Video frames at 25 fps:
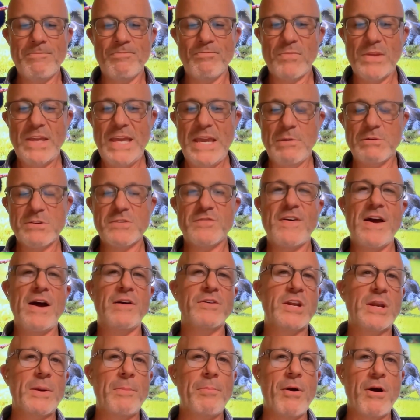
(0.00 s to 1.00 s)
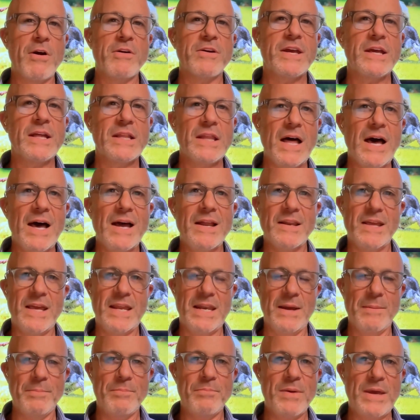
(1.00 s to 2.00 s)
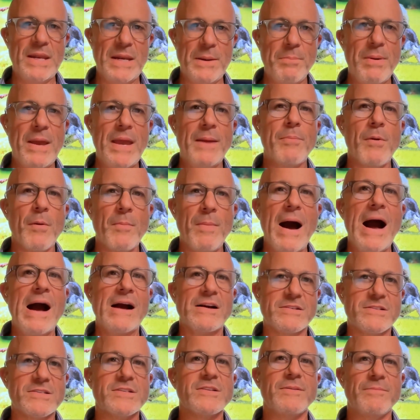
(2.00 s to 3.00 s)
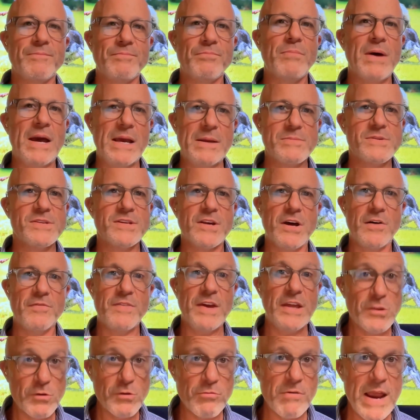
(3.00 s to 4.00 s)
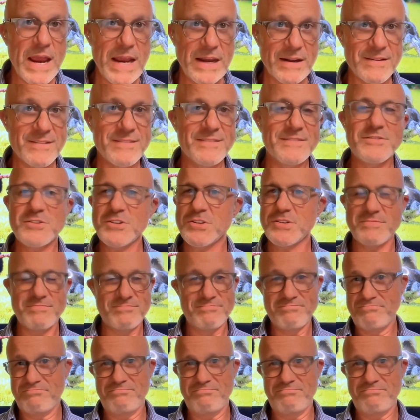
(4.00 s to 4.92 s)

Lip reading: he was found in a parking lot in a paper box by himself in the rain. Just